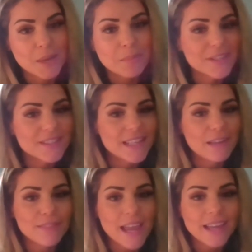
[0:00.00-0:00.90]
Because
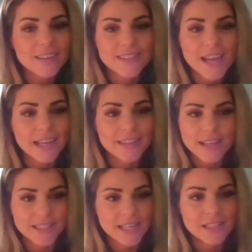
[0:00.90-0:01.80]
if they say
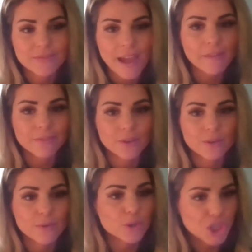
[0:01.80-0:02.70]
their tins of cat food
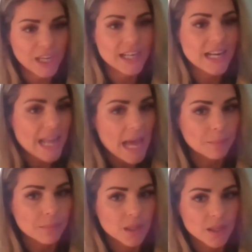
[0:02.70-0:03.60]
have got chicken and lamb